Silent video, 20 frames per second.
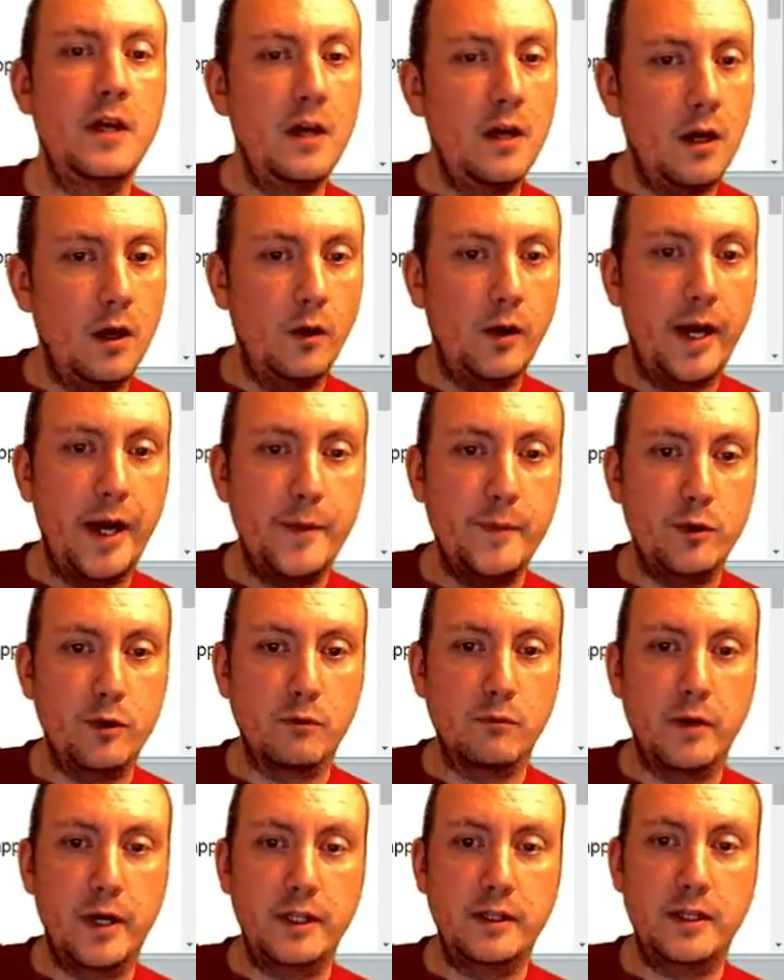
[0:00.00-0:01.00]
Okay, boom,
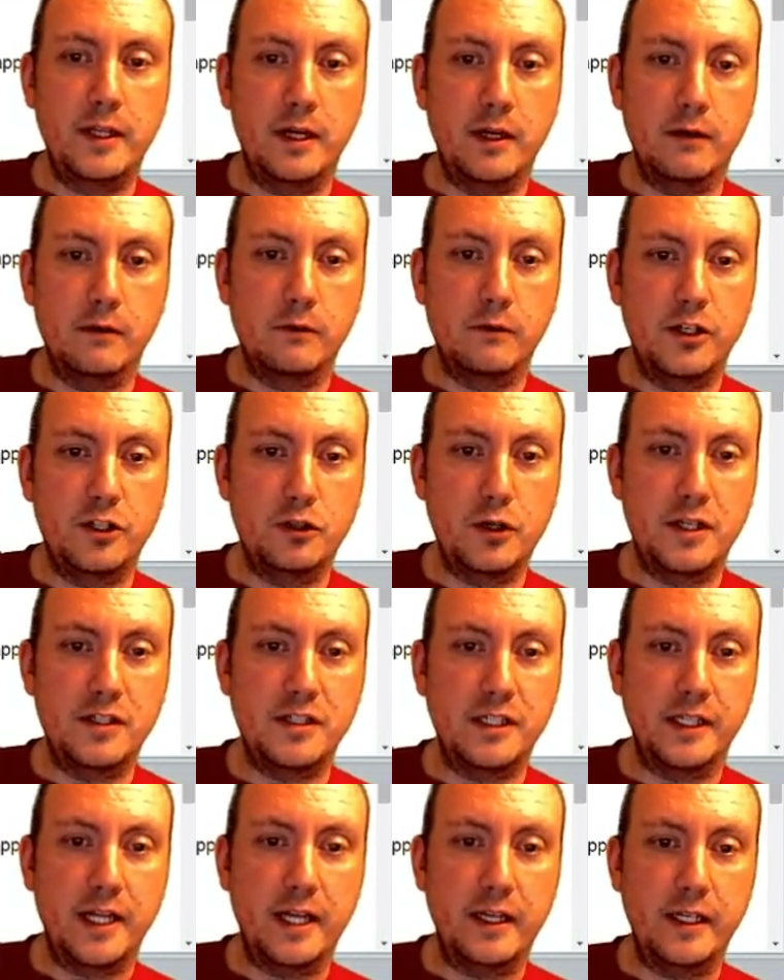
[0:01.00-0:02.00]
right there, addressing
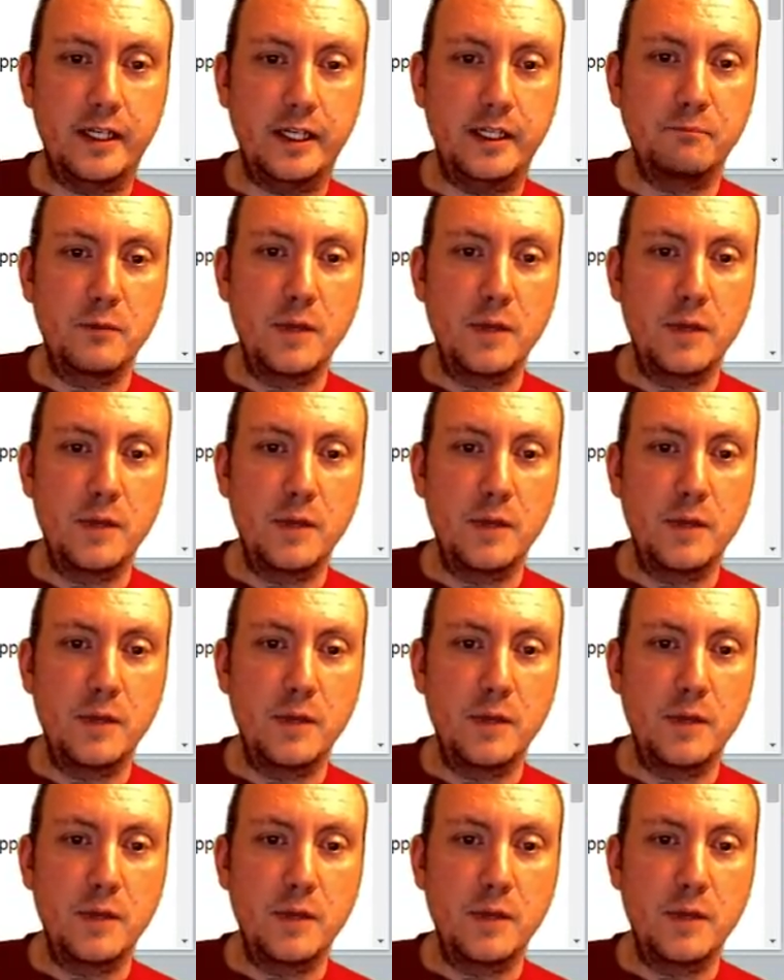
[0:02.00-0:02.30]
that need.